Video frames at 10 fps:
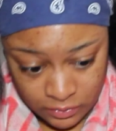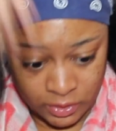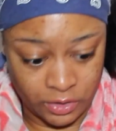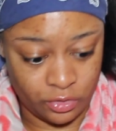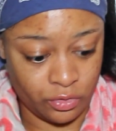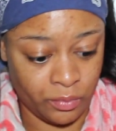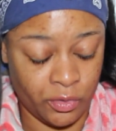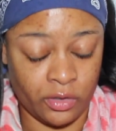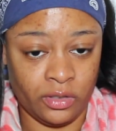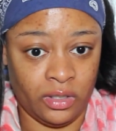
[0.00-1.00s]
Okay, so I'm
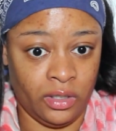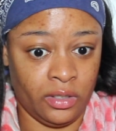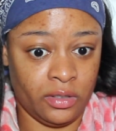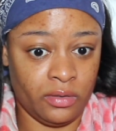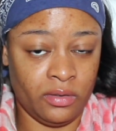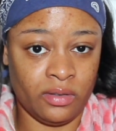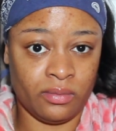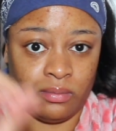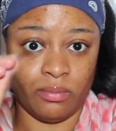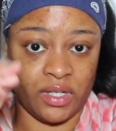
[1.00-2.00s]
gonna take
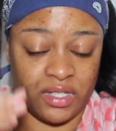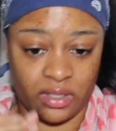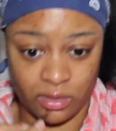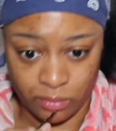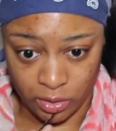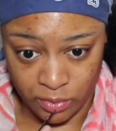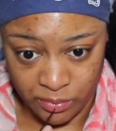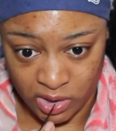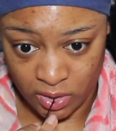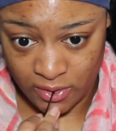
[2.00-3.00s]
my second bobby
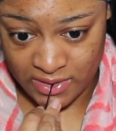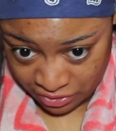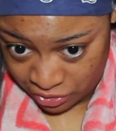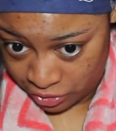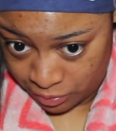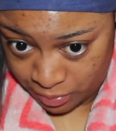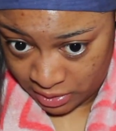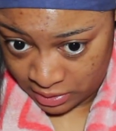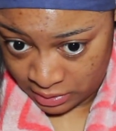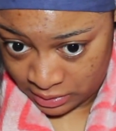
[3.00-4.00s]
pin and just
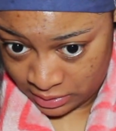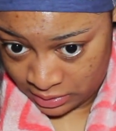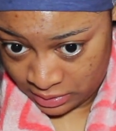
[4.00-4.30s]
pin it,